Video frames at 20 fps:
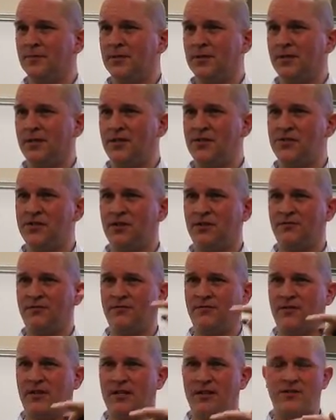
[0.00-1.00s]
The list of
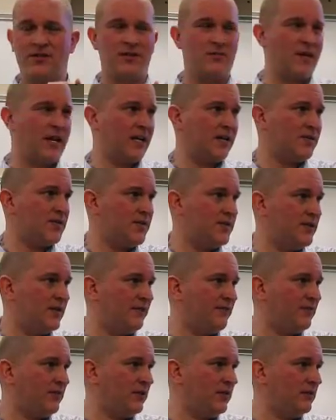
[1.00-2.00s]
things that make us
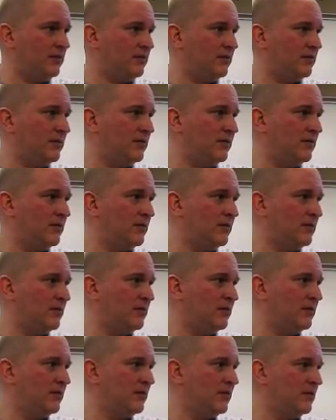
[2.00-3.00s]
different
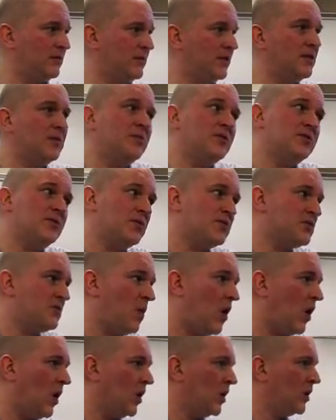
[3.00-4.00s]
tend to be so
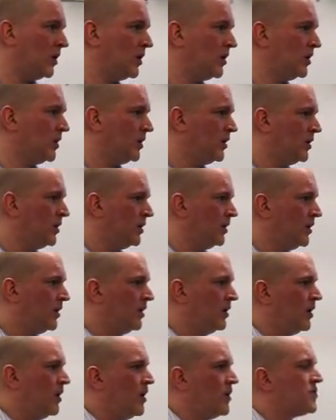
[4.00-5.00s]
small.
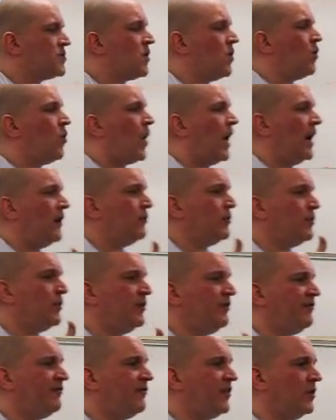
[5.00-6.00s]
So why would
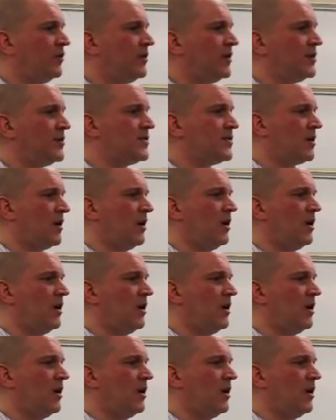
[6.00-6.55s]
we focus